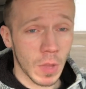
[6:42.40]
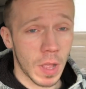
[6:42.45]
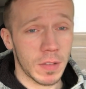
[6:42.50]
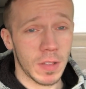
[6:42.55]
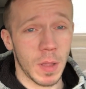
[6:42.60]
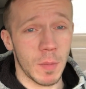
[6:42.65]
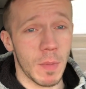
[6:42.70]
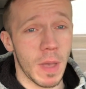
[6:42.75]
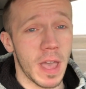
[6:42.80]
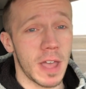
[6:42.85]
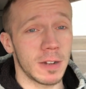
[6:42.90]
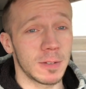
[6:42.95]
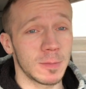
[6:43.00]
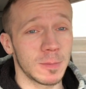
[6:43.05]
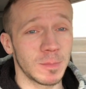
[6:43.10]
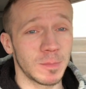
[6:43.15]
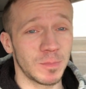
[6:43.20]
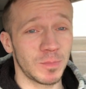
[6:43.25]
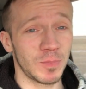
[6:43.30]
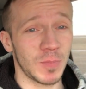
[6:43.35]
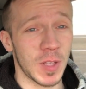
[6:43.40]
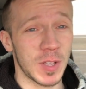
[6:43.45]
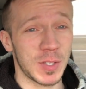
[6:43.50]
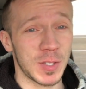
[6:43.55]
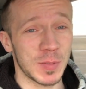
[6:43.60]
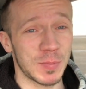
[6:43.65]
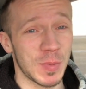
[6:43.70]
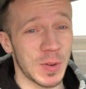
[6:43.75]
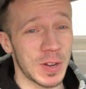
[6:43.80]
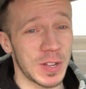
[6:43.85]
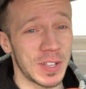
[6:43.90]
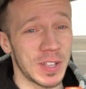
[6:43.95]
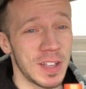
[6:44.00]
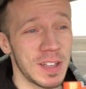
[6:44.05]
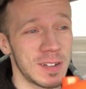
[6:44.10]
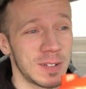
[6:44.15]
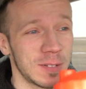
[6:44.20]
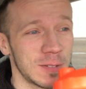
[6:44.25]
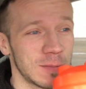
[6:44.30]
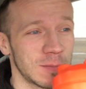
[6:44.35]
This ain't bad. This is pretty
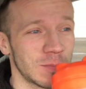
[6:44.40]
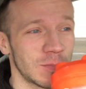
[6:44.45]
good.